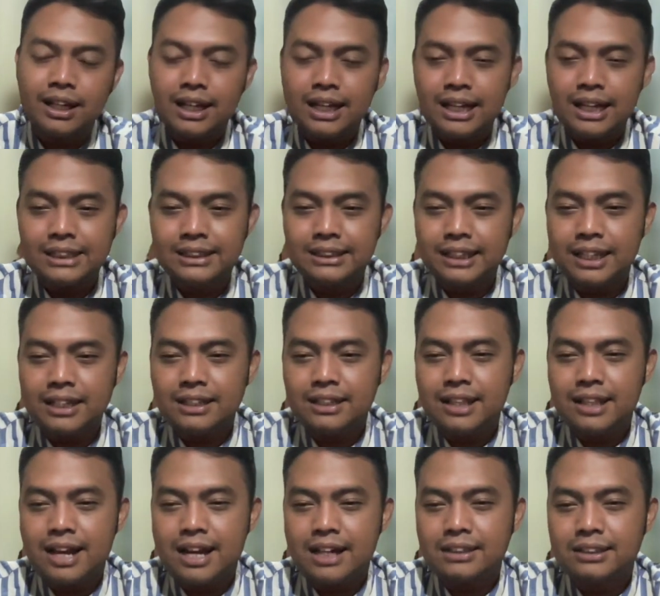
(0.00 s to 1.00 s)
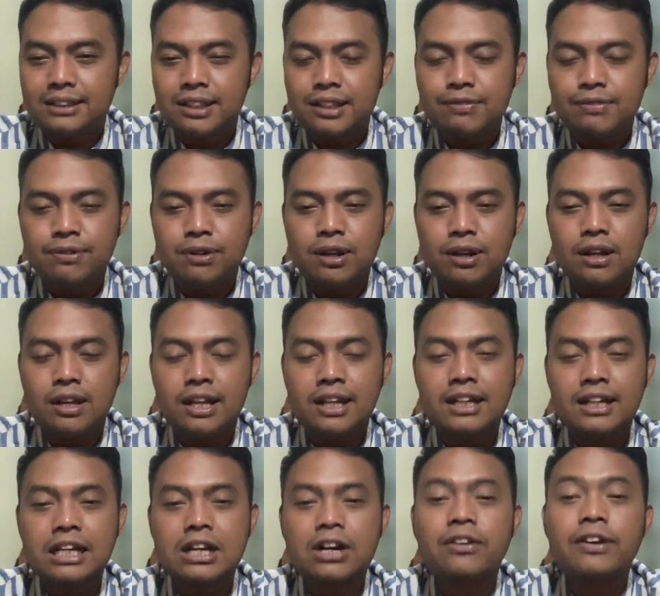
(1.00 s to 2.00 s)
it's saying that if you
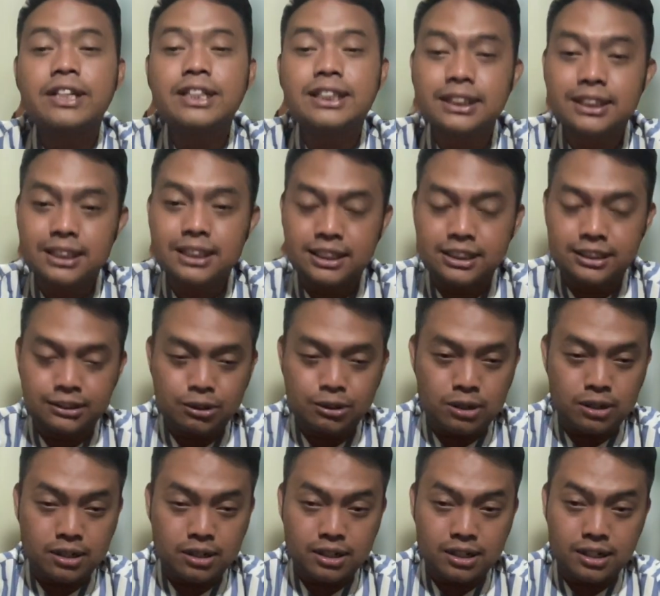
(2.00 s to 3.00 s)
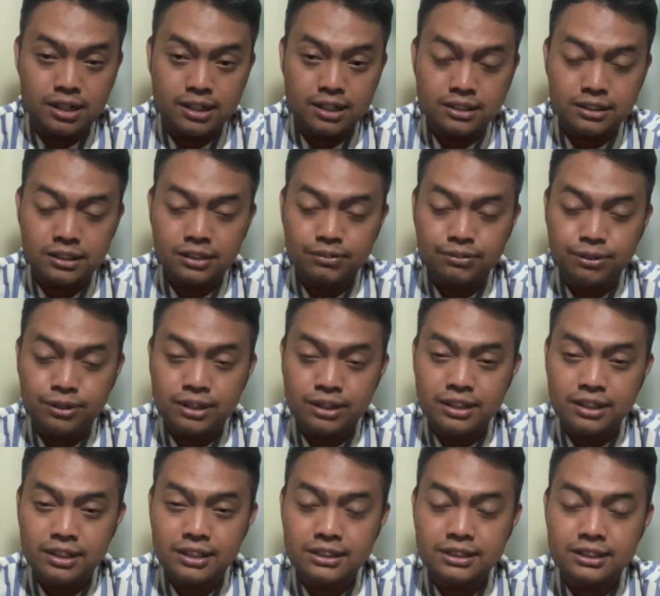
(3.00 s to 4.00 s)
increase the disorderness, if you
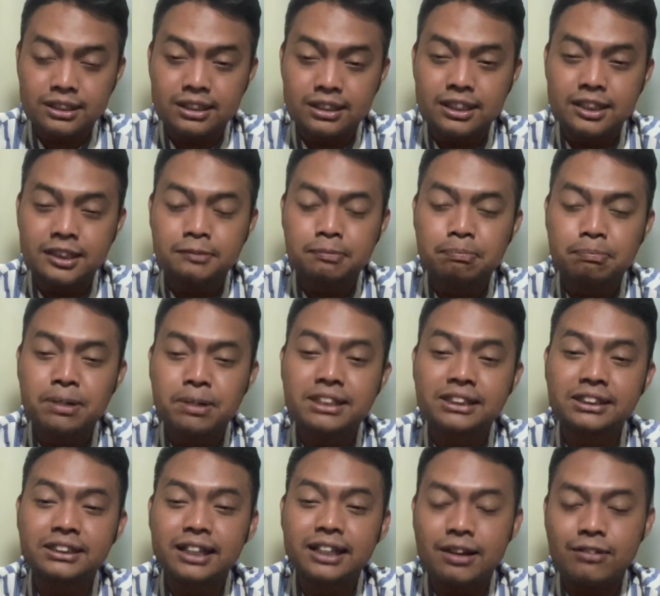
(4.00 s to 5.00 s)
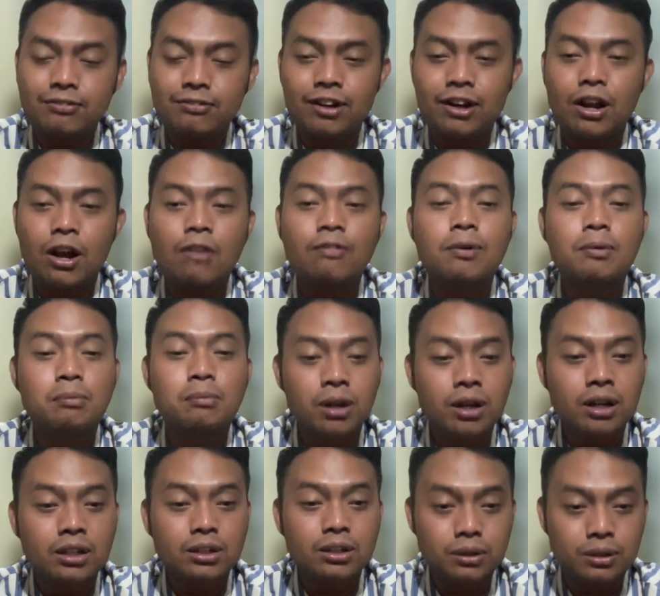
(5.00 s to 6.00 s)
increase the dispersed level of a
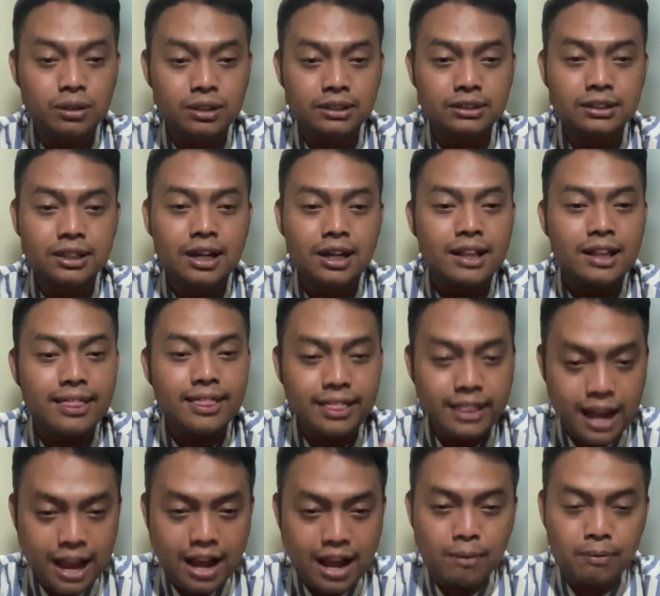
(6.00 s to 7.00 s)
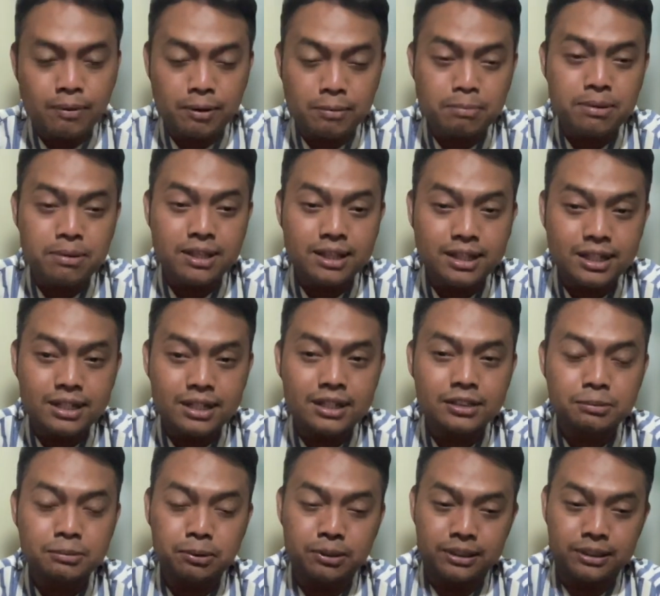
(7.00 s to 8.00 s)
molecules, that will be the
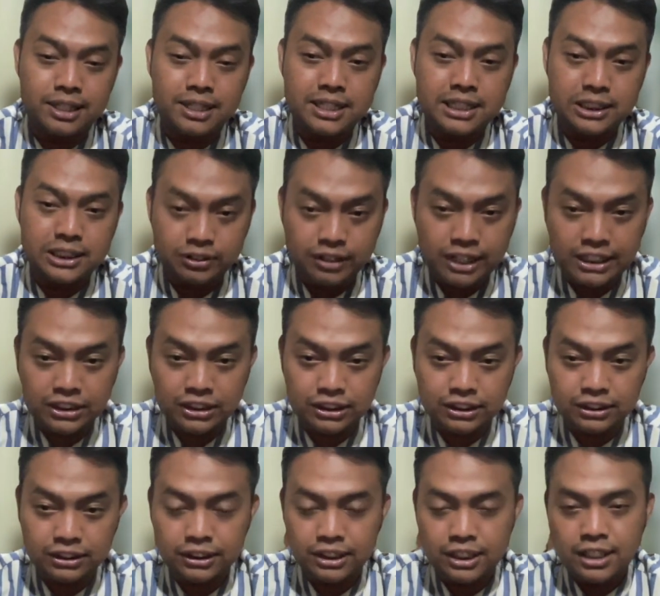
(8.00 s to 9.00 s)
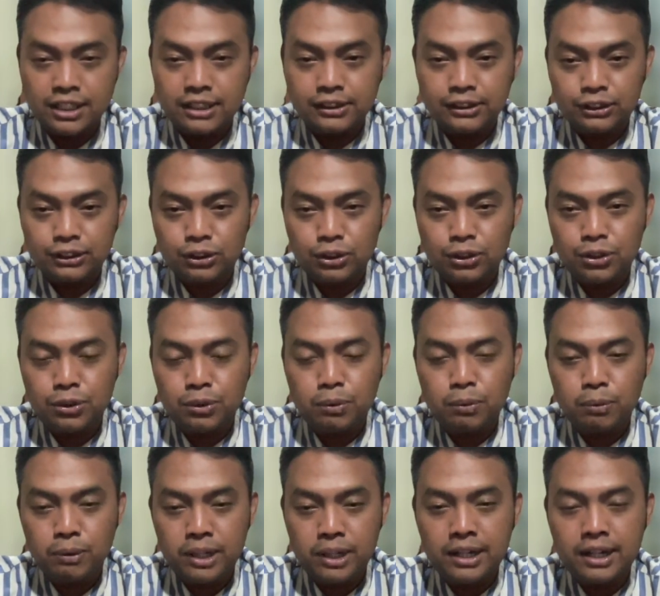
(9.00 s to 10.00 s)
spontaneous reactions. So you
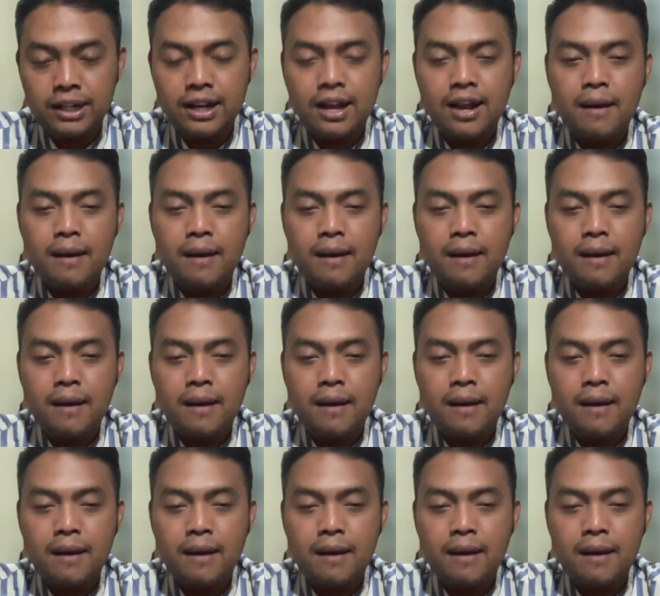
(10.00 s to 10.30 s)
will